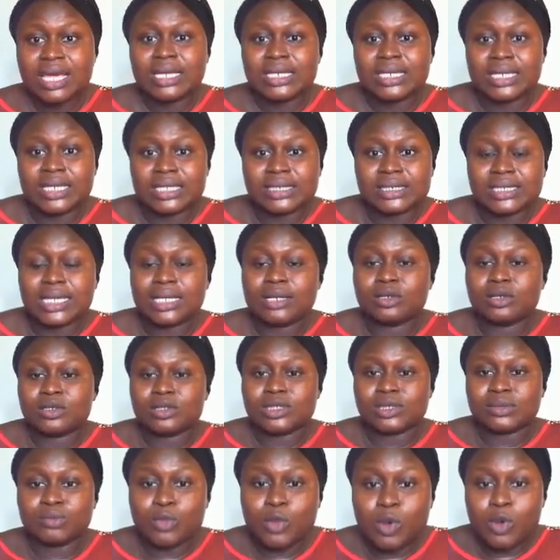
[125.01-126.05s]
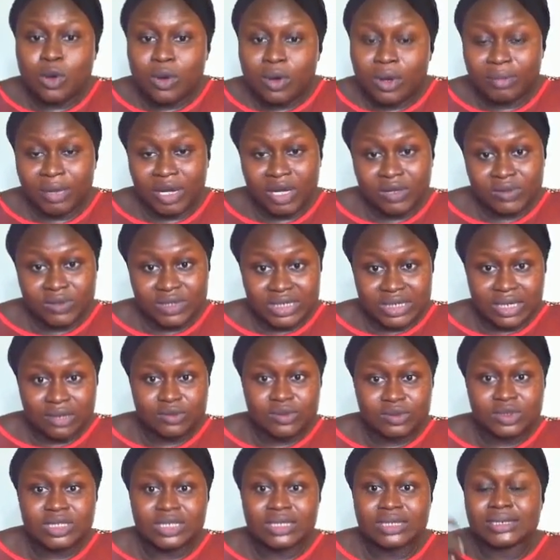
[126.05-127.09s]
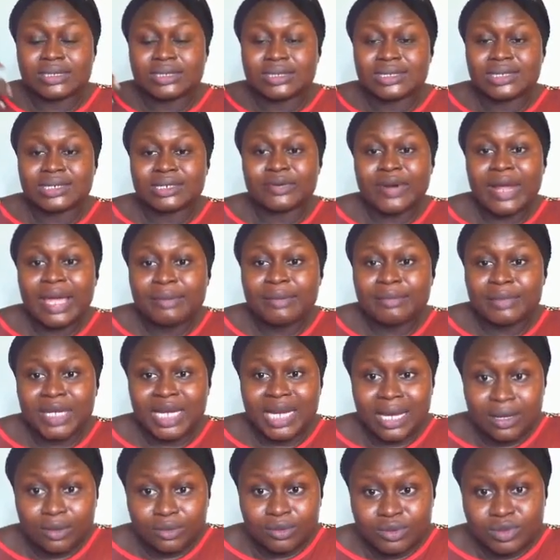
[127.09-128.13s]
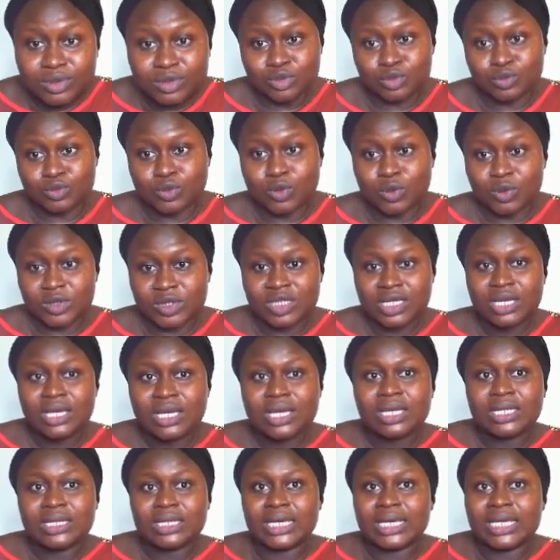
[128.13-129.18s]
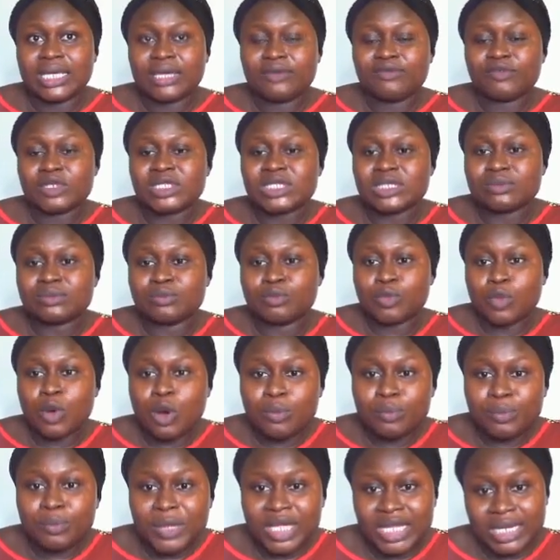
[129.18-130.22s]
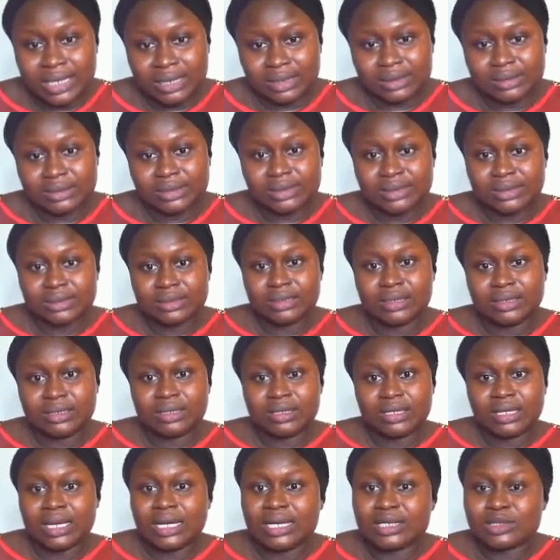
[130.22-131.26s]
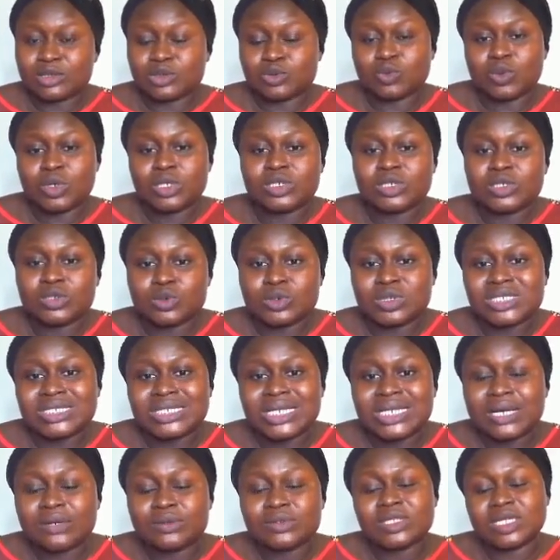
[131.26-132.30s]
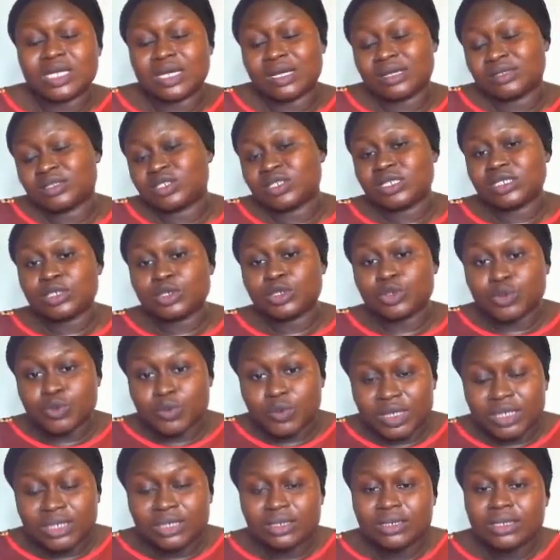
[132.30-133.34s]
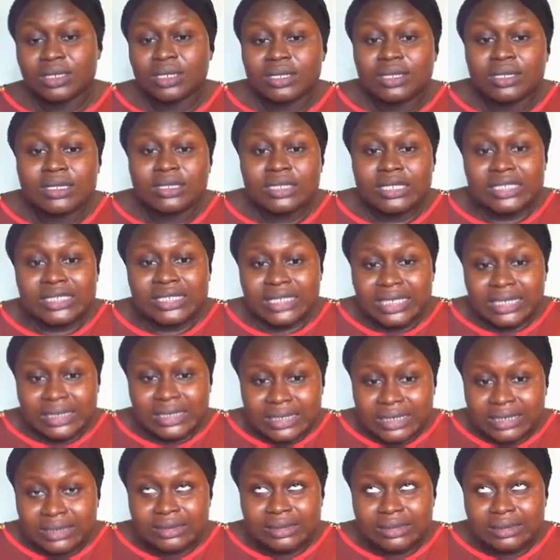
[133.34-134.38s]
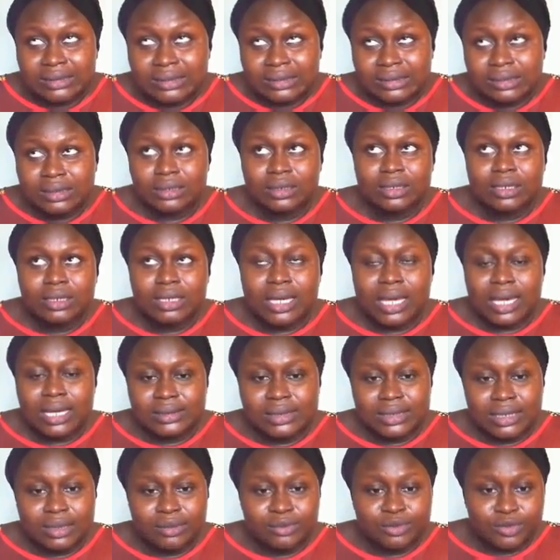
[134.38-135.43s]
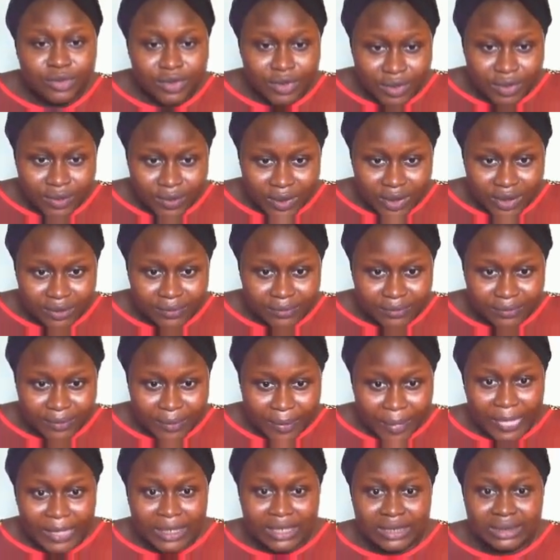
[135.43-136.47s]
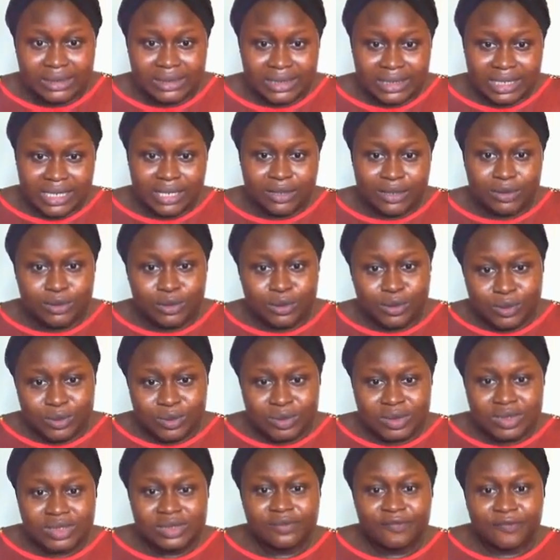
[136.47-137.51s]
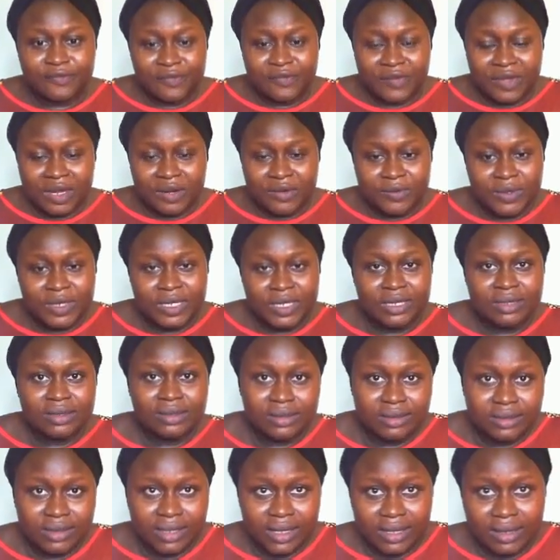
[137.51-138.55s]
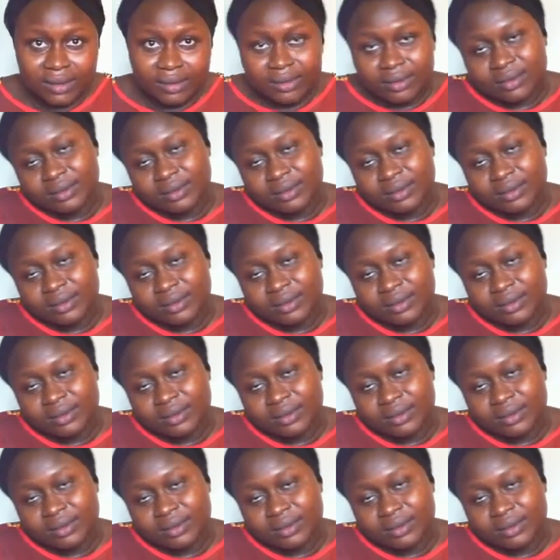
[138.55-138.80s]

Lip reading: They tell us more about nouns. They describe nouns to us. They give us more meanings as to what those nouns are actually doing in the sentences. Example 3. The girl looks very young.